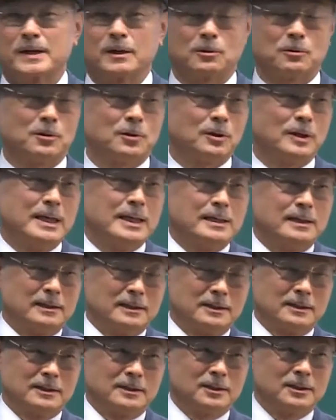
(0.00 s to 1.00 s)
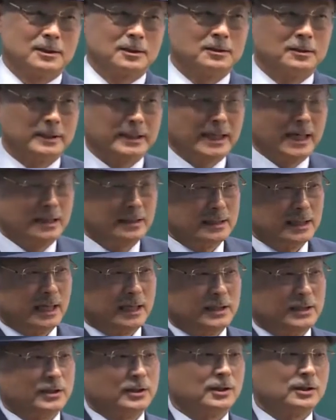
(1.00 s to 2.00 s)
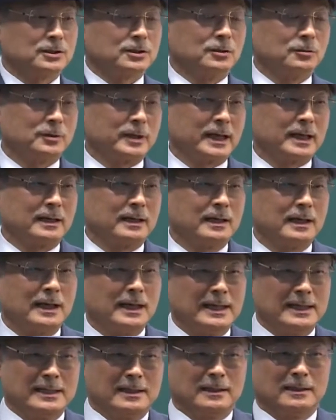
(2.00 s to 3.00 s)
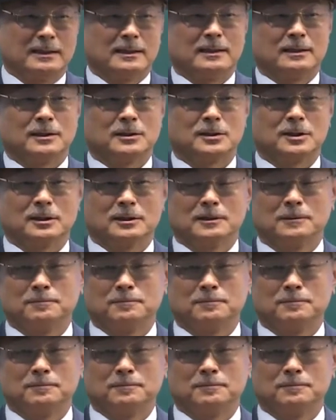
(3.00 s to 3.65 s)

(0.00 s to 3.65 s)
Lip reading: Right now, Yantai Cousin has proposed